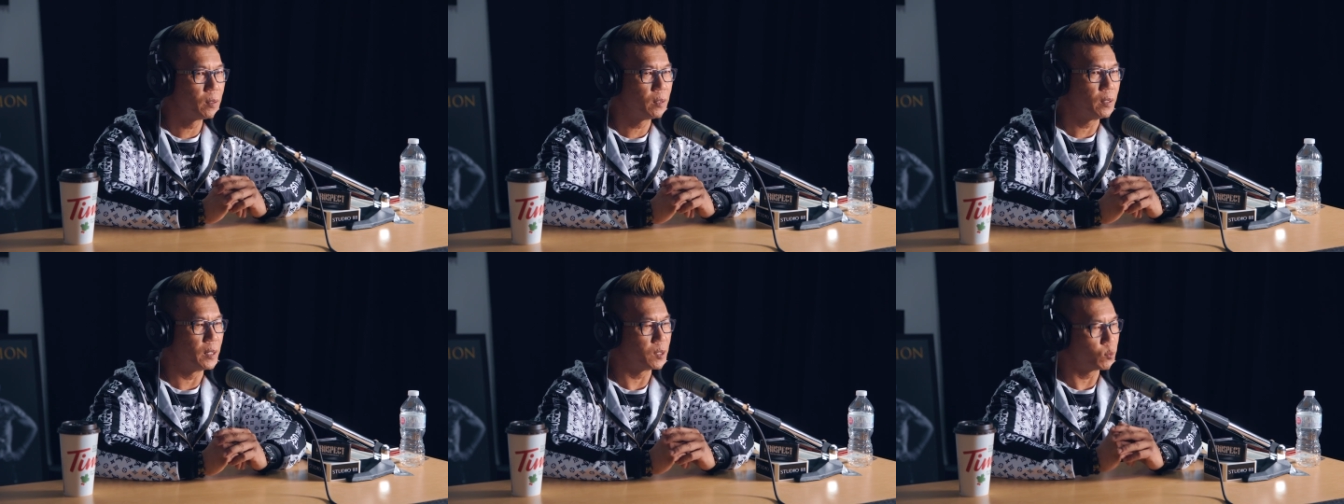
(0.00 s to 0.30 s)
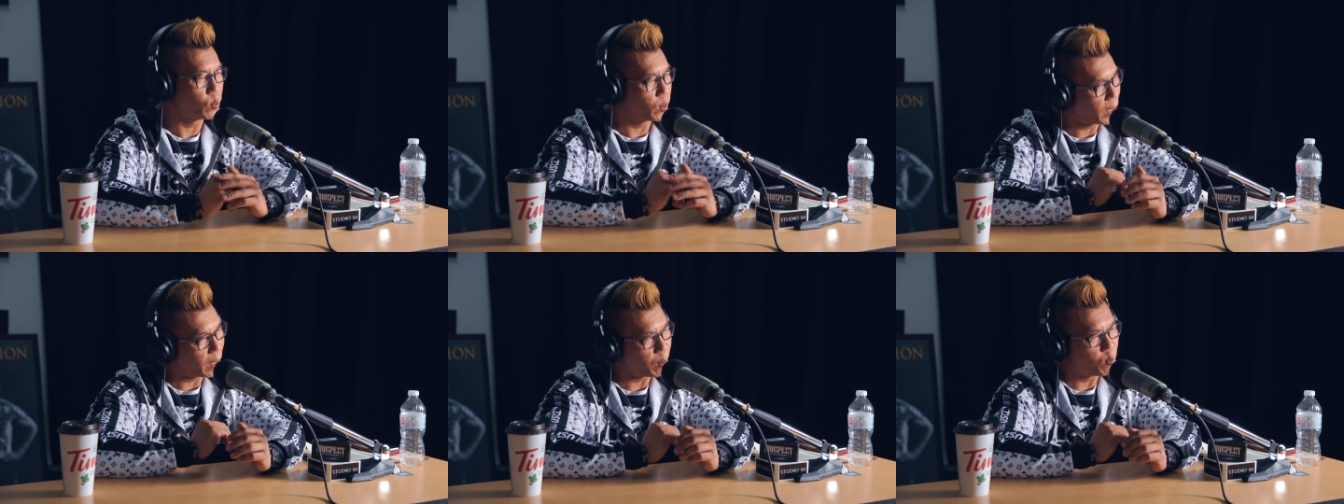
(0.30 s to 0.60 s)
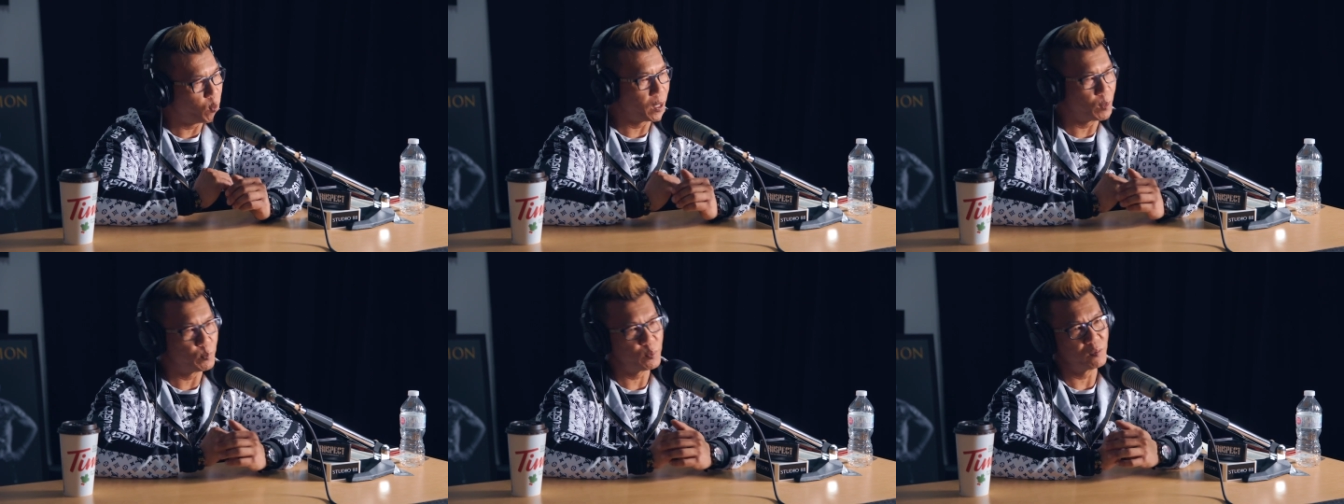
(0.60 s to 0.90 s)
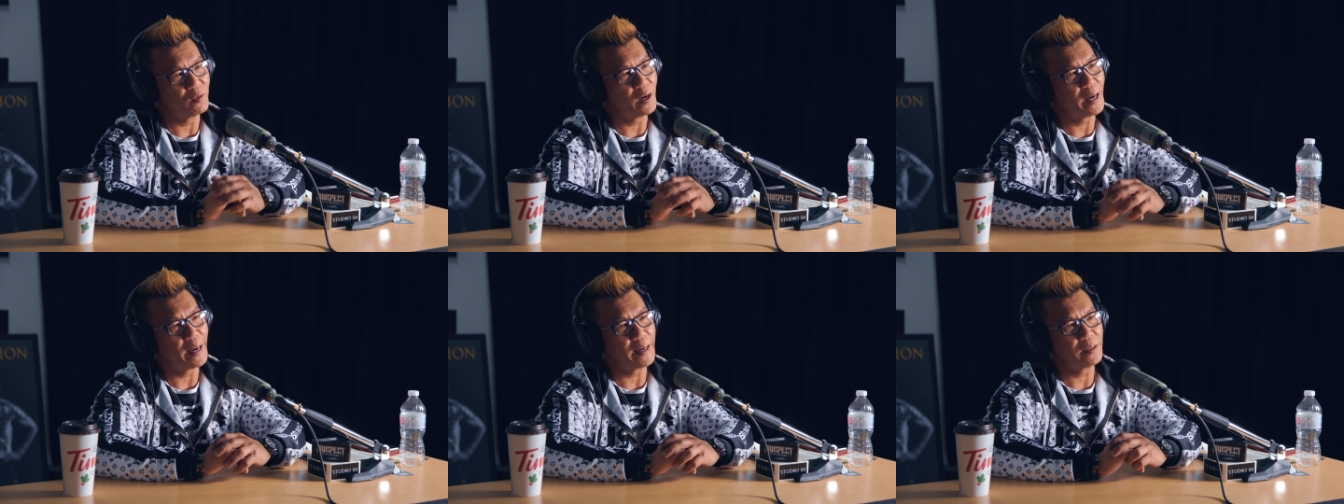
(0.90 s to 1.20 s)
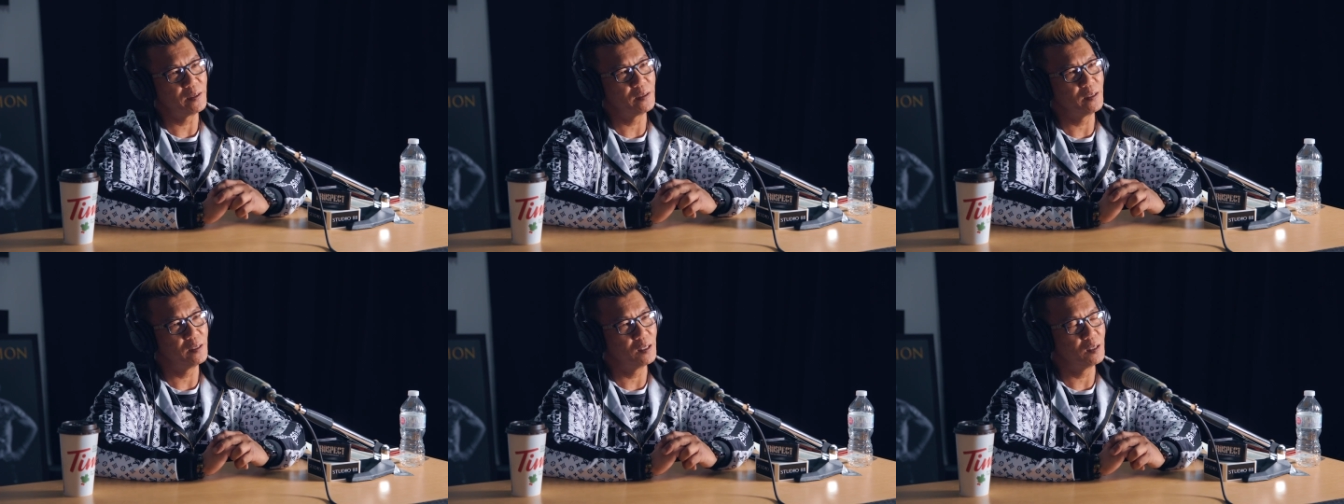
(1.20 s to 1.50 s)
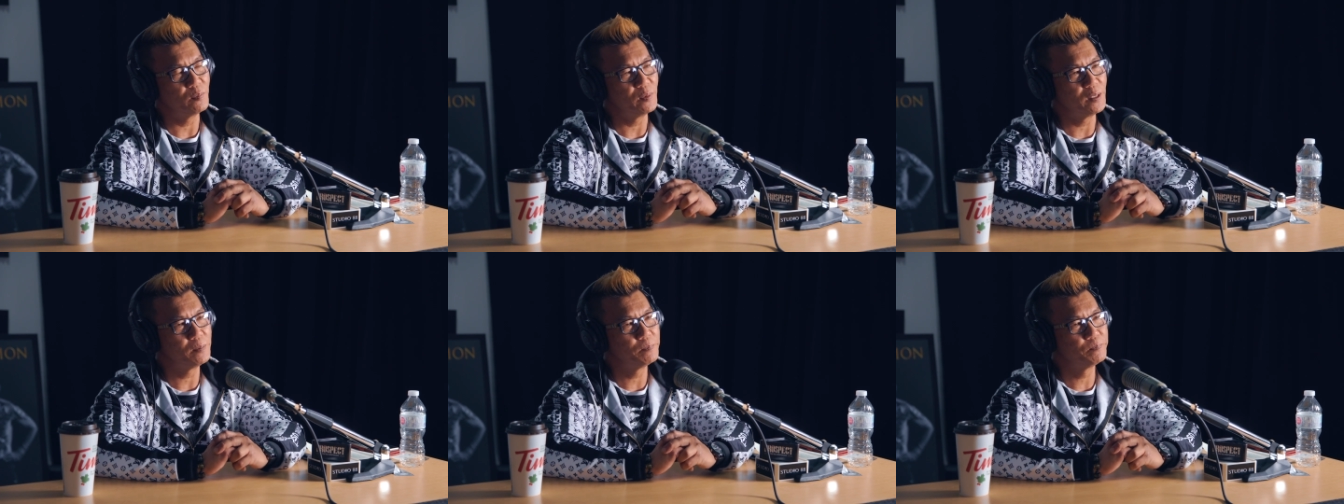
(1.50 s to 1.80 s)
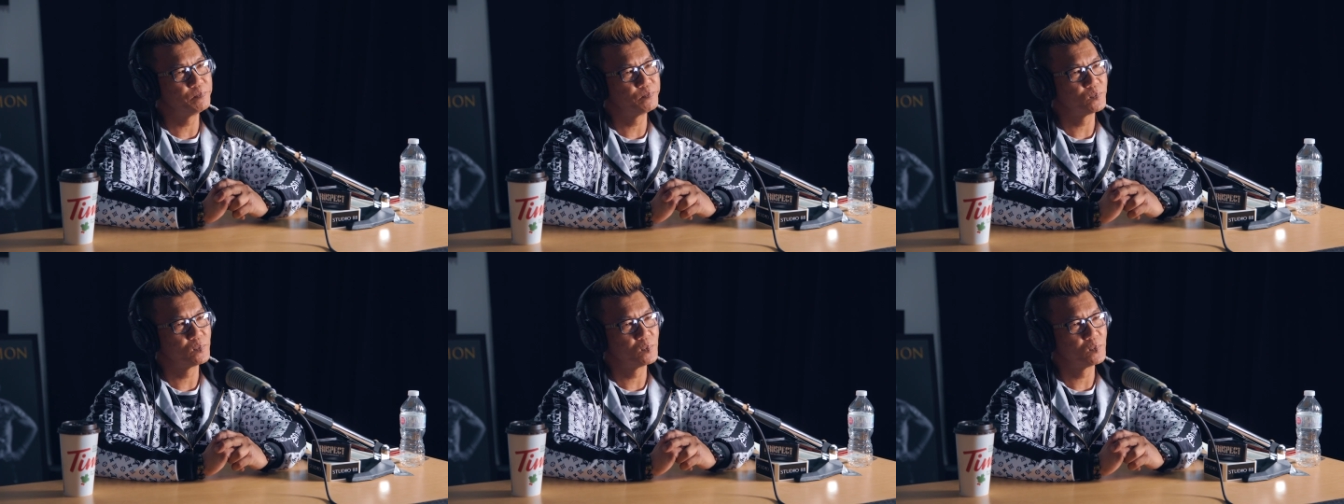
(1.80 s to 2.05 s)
it's what I want to provide. You know what I mean?